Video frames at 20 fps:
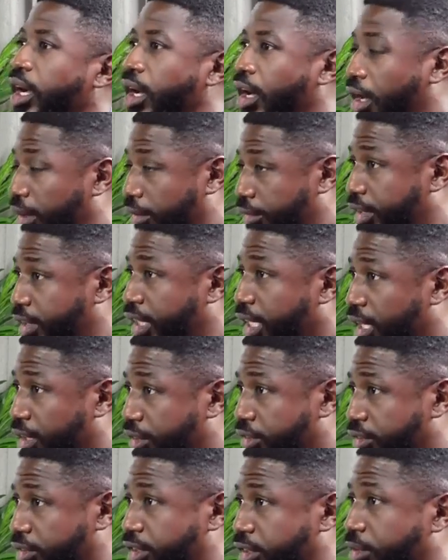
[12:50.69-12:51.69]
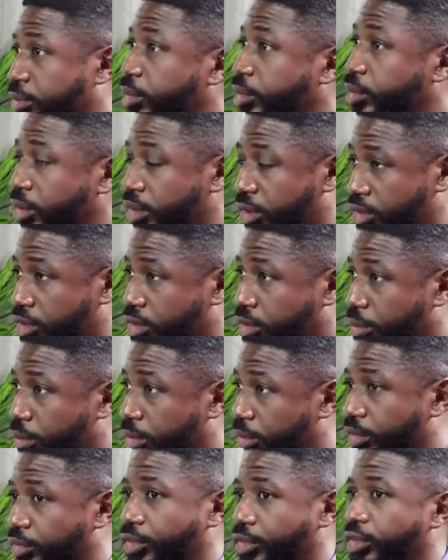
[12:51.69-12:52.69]
of the House of Assembly, which is your
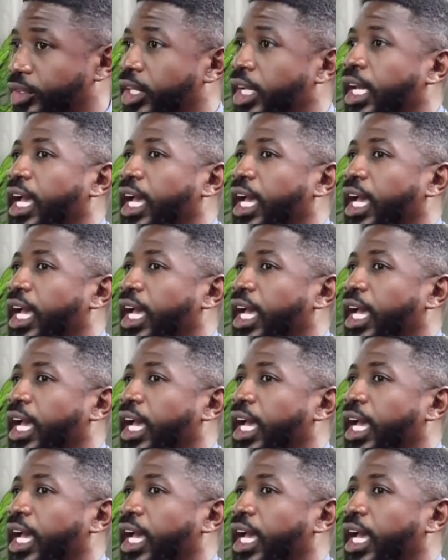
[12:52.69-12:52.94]
purview.